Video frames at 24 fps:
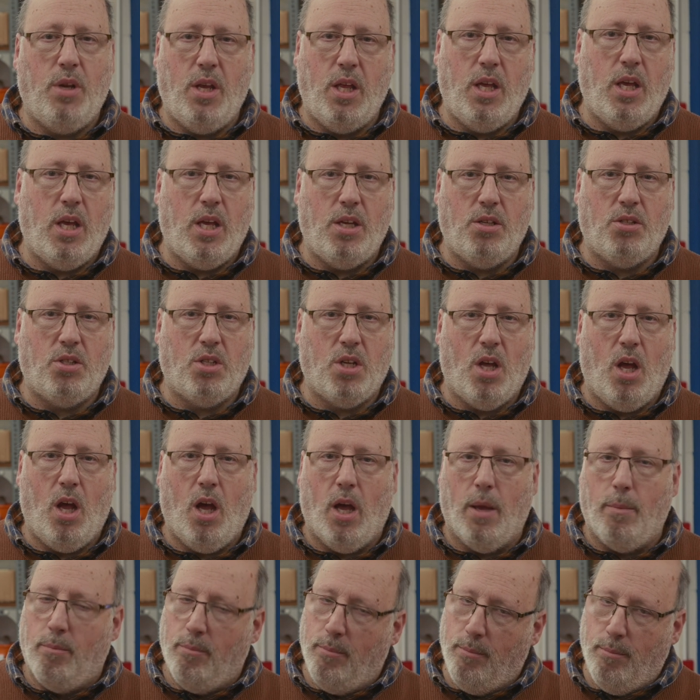in a year's
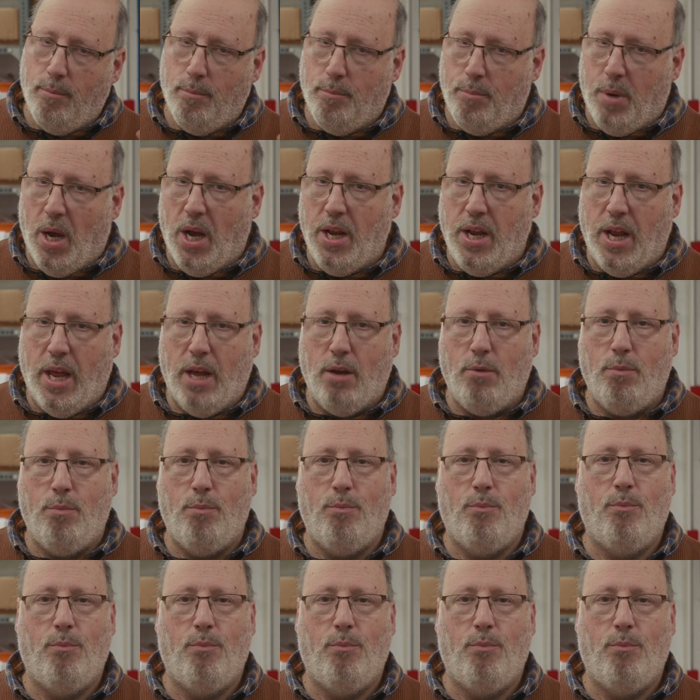time. Bye now.